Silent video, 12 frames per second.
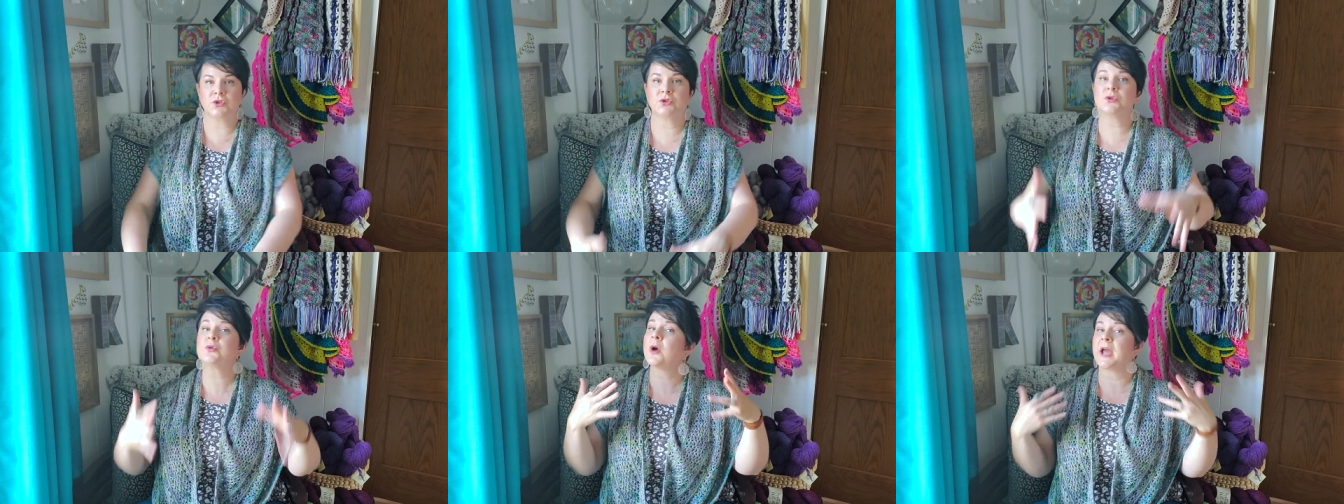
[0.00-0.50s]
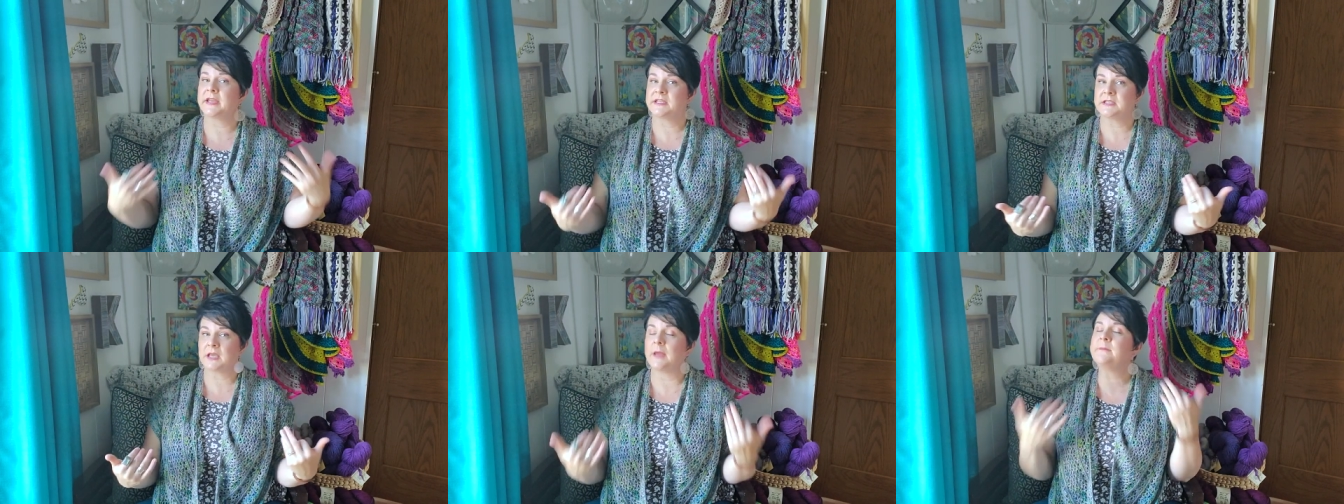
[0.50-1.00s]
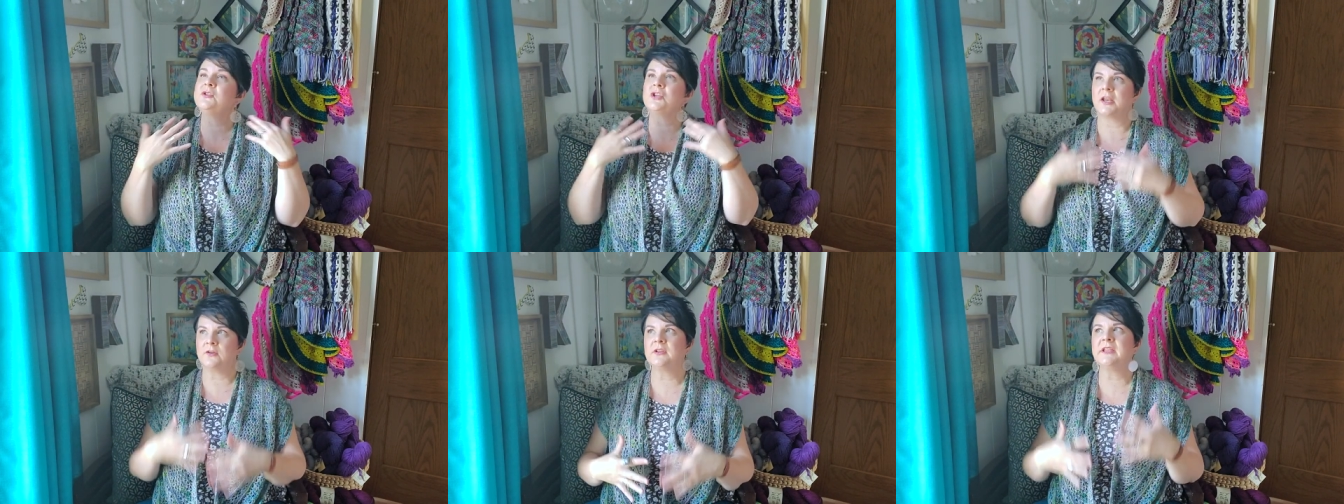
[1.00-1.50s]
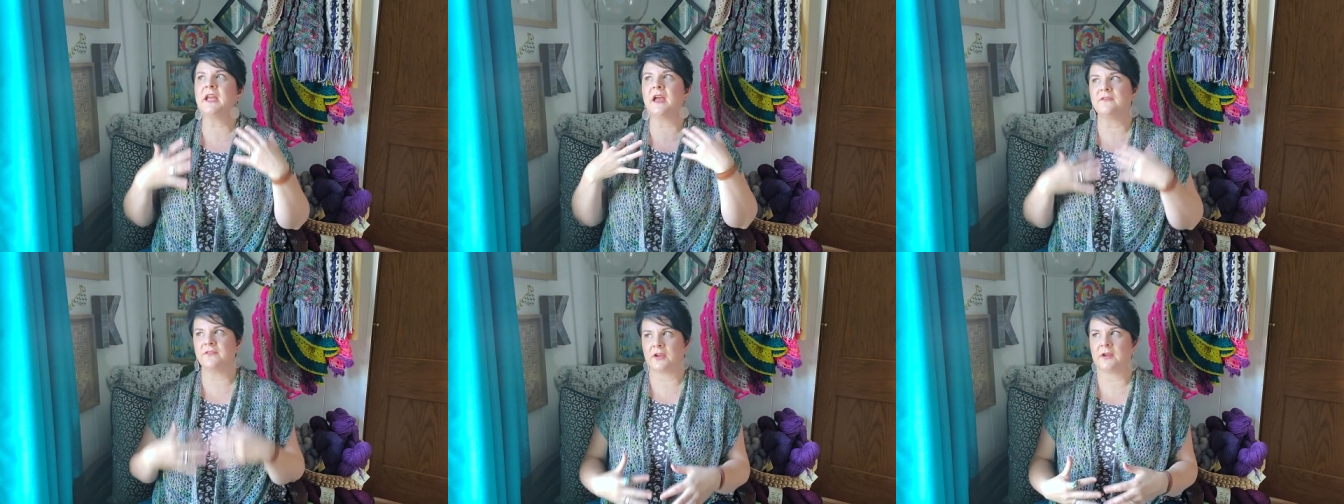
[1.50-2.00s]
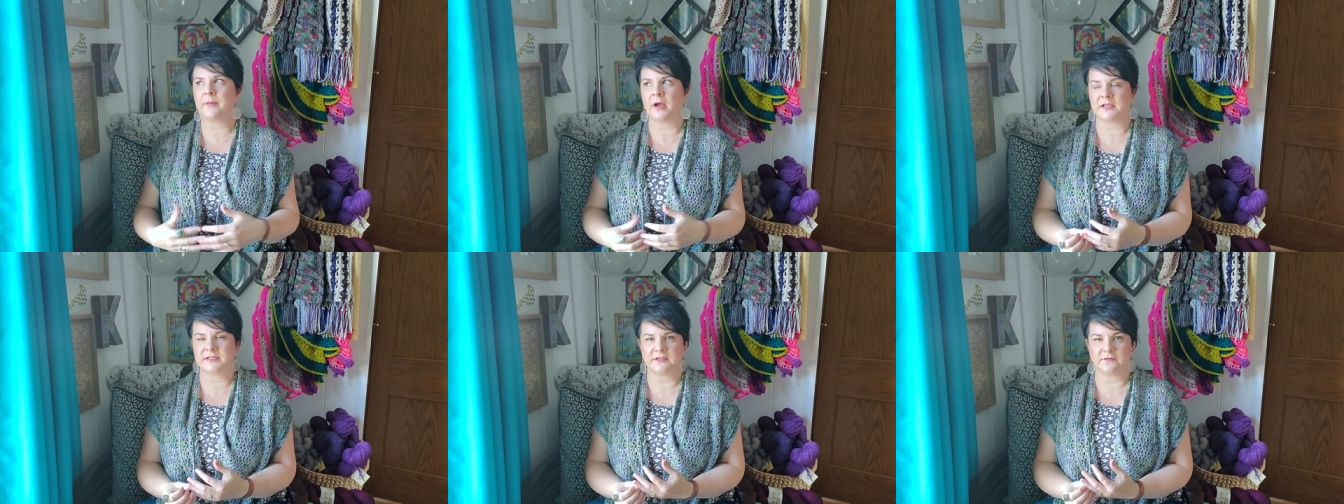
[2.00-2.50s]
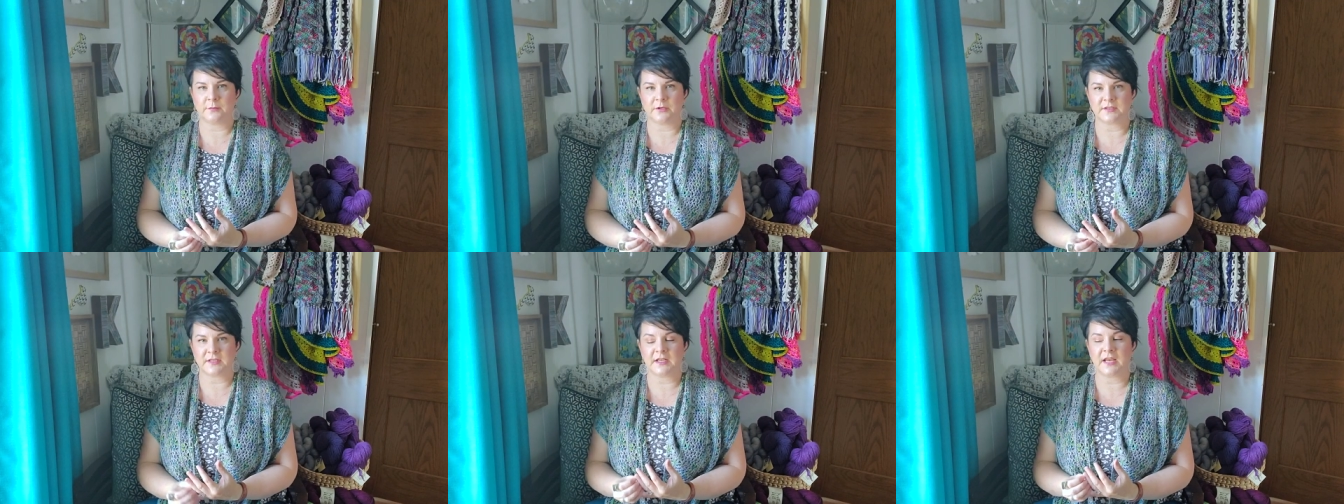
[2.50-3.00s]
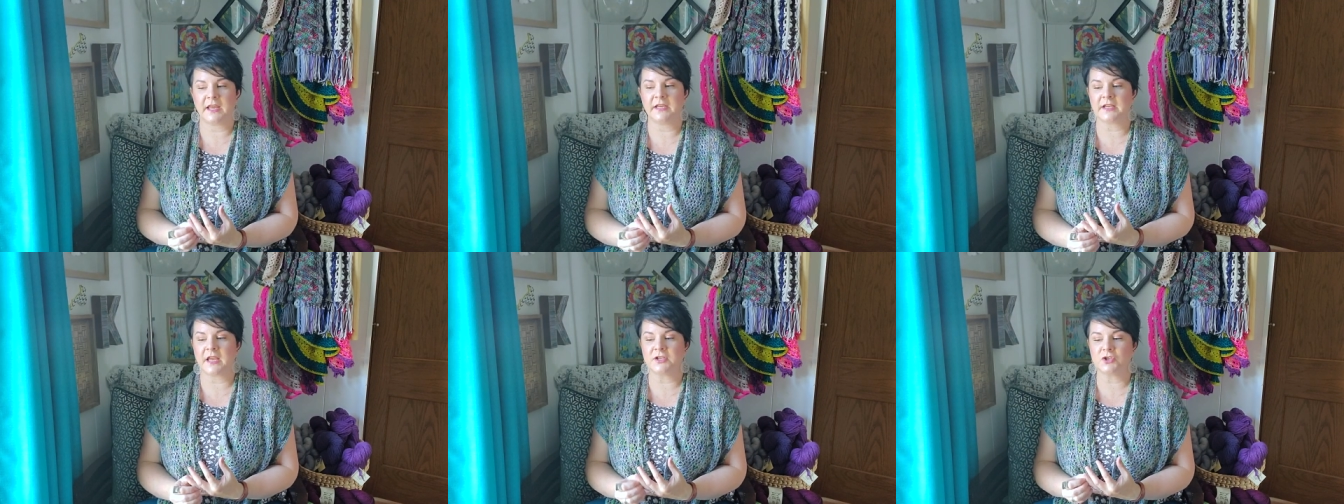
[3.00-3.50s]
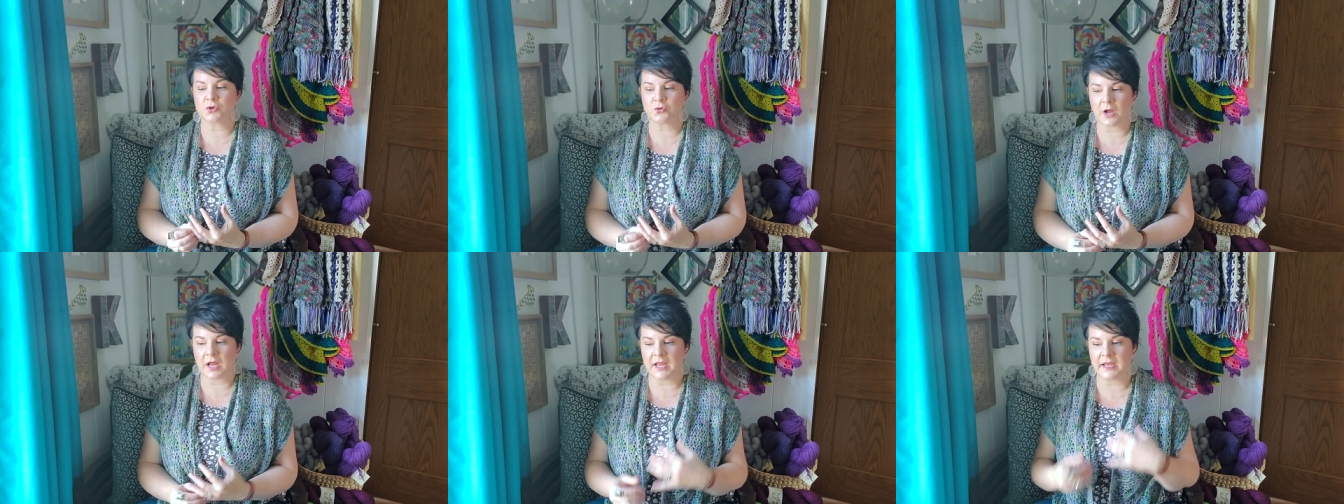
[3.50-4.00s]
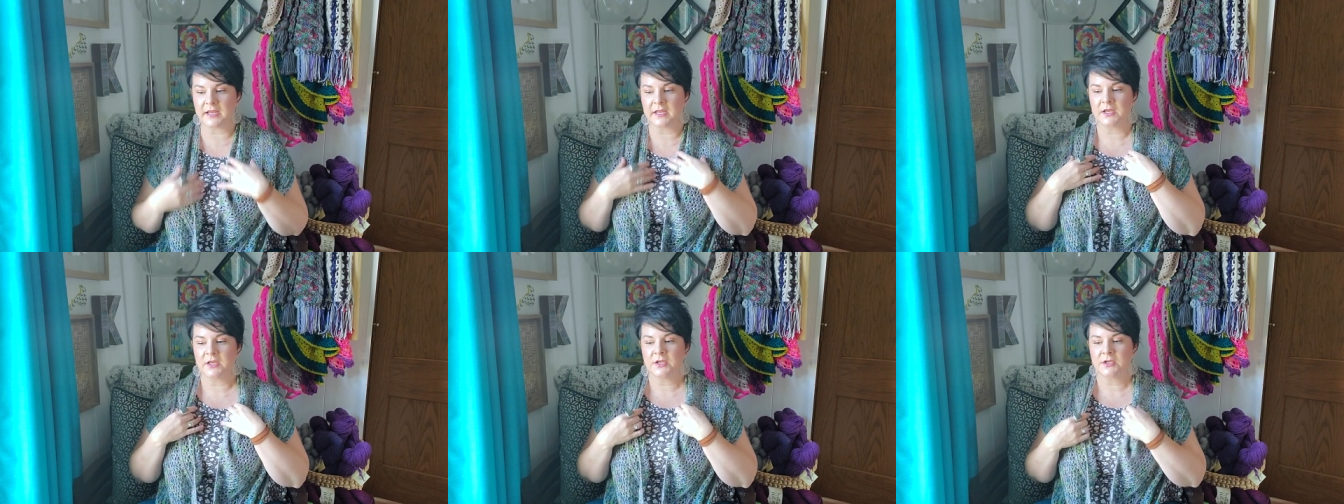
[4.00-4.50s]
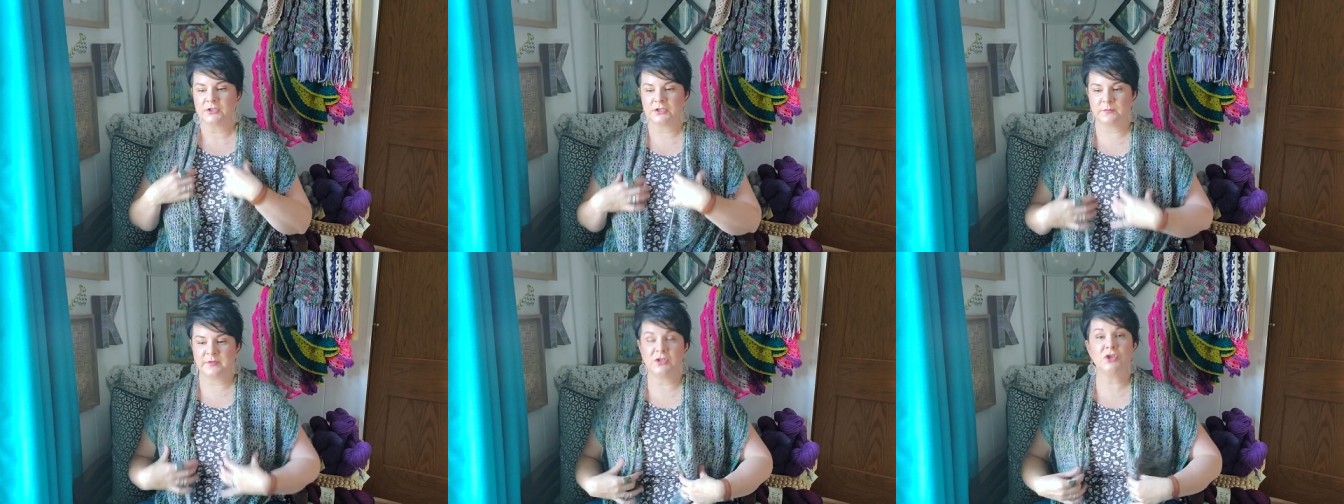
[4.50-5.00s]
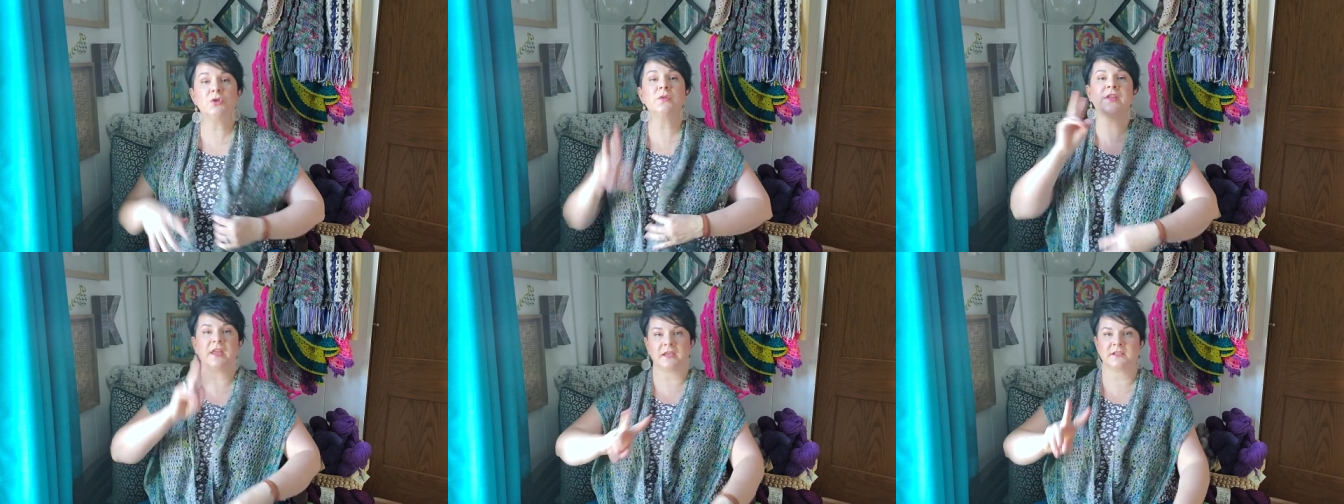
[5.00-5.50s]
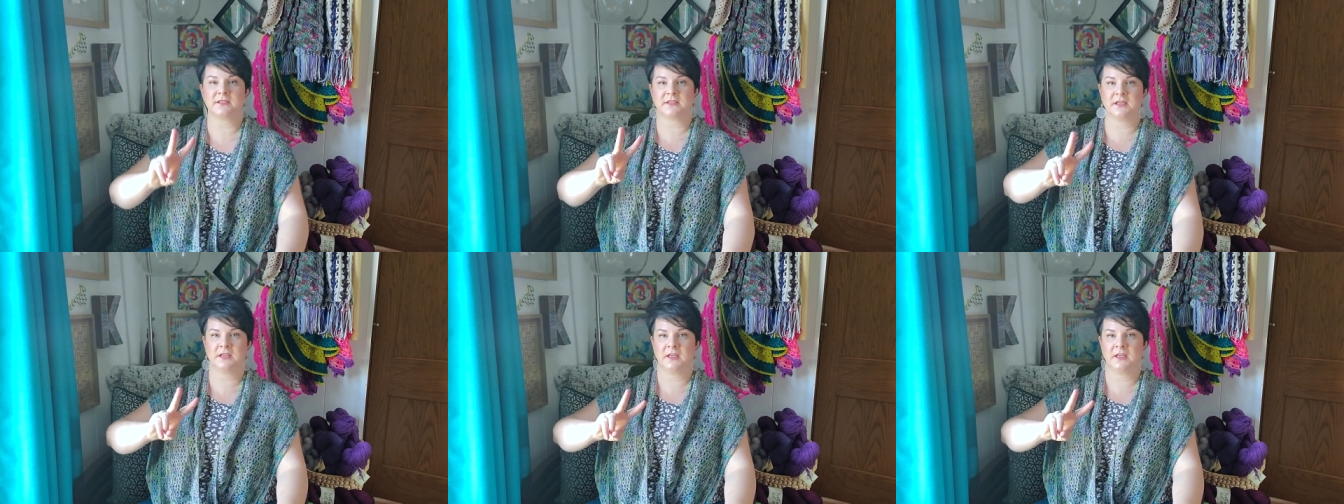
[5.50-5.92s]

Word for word: try, to, I'm generally a very positive person, and I try to be two things.